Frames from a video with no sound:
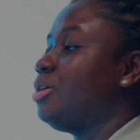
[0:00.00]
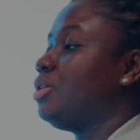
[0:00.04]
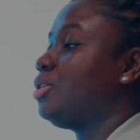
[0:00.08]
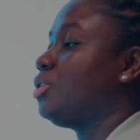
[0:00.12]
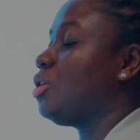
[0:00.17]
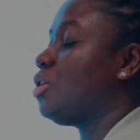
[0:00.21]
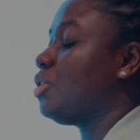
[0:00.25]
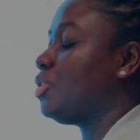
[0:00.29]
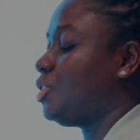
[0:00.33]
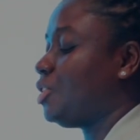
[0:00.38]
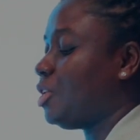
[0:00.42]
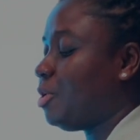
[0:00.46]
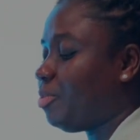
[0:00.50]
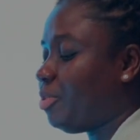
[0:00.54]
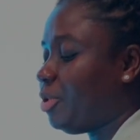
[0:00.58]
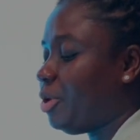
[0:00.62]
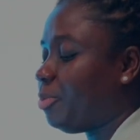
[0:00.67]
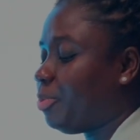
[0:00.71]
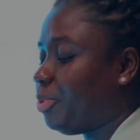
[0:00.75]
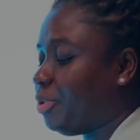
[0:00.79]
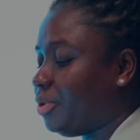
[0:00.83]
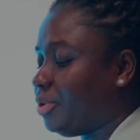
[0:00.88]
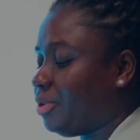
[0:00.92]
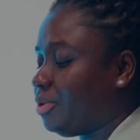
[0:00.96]
So
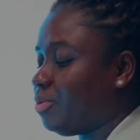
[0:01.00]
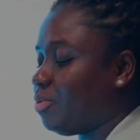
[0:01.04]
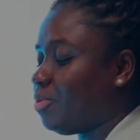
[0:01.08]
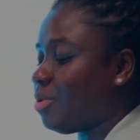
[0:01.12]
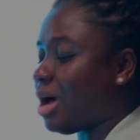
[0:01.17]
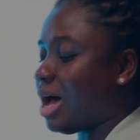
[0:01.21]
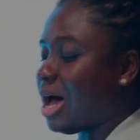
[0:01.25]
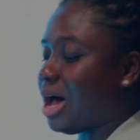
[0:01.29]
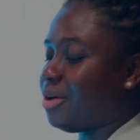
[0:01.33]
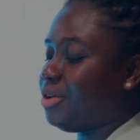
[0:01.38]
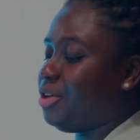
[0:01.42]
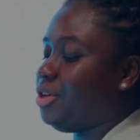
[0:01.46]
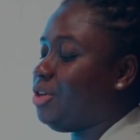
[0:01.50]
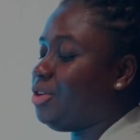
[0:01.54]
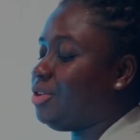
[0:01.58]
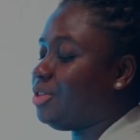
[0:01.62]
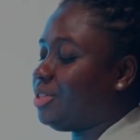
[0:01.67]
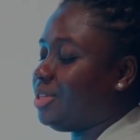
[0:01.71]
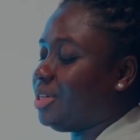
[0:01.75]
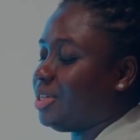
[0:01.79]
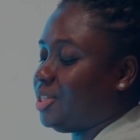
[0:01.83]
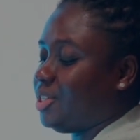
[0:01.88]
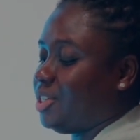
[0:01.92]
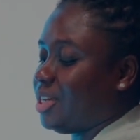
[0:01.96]
simply put, why I
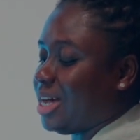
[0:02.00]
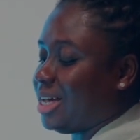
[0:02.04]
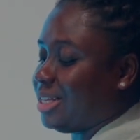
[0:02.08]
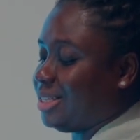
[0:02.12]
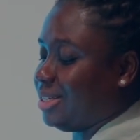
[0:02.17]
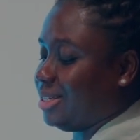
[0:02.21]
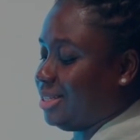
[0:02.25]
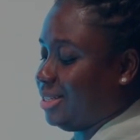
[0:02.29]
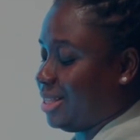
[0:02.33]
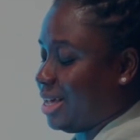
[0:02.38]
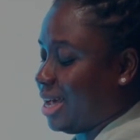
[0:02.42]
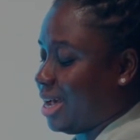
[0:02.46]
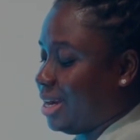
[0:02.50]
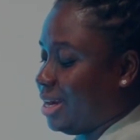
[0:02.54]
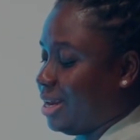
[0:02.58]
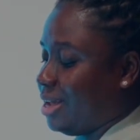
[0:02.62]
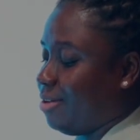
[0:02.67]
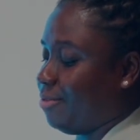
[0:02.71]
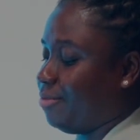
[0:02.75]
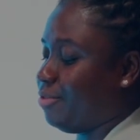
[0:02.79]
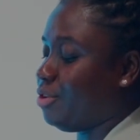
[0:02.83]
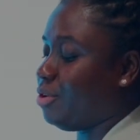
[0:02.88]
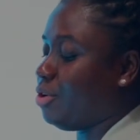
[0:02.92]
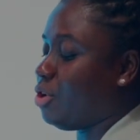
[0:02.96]
use this chart is that
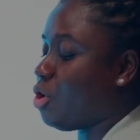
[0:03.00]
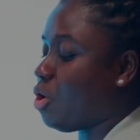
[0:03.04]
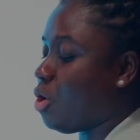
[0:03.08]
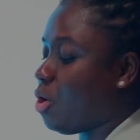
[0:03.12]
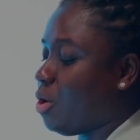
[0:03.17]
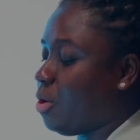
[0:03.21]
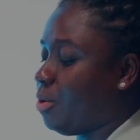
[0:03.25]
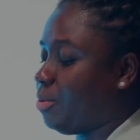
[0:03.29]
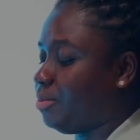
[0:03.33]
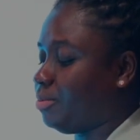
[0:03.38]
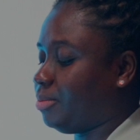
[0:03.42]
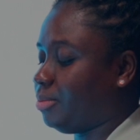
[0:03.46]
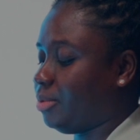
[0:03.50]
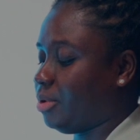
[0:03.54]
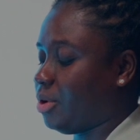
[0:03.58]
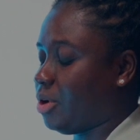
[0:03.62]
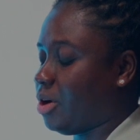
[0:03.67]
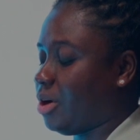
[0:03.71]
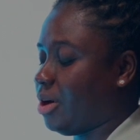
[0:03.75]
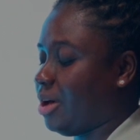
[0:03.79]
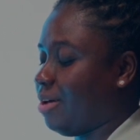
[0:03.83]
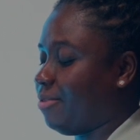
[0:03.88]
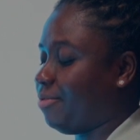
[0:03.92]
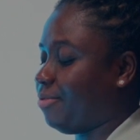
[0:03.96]
if you know,
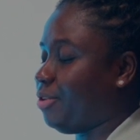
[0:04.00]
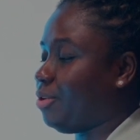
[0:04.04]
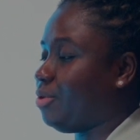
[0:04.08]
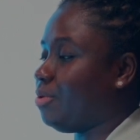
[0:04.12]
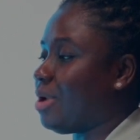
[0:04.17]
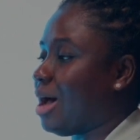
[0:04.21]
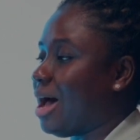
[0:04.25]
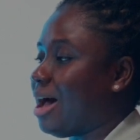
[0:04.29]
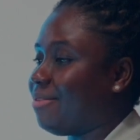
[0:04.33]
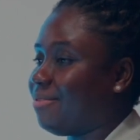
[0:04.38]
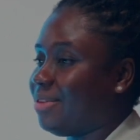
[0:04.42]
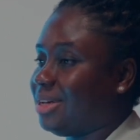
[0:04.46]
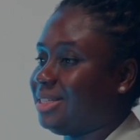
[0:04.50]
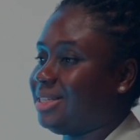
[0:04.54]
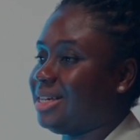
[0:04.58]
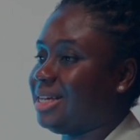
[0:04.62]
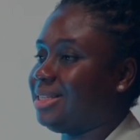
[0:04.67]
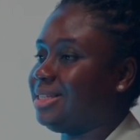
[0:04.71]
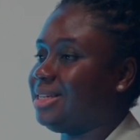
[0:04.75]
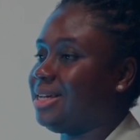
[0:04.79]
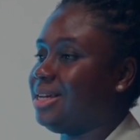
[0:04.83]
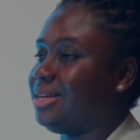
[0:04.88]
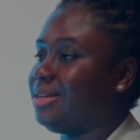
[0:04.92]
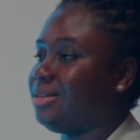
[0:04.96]
or if you have a
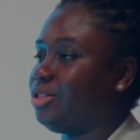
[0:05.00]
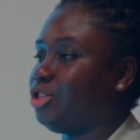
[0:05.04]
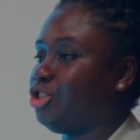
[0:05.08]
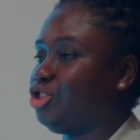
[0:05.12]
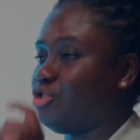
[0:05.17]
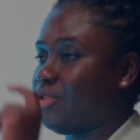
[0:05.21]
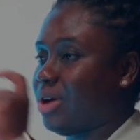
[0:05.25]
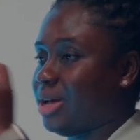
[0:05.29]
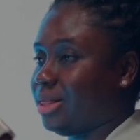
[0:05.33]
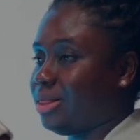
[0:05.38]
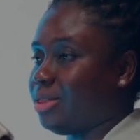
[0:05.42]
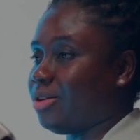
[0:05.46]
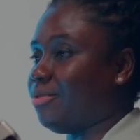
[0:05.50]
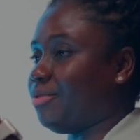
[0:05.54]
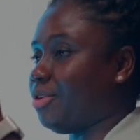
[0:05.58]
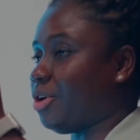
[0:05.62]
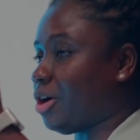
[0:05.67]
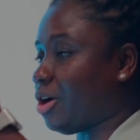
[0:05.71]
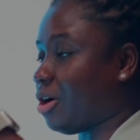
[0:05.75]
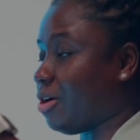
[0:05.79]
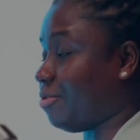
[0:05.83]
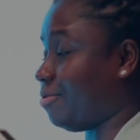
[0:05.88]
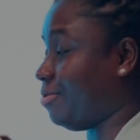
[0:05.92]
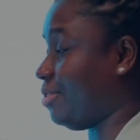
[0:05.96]
certain strength of
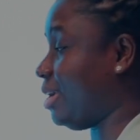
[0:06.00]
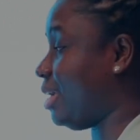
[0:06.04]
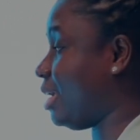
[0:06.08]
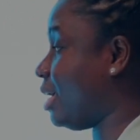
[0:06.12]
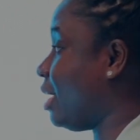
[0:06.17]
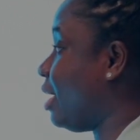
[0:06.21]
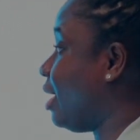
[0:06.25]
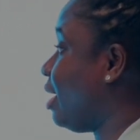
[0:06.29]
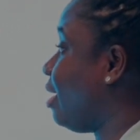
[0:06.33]
your coffee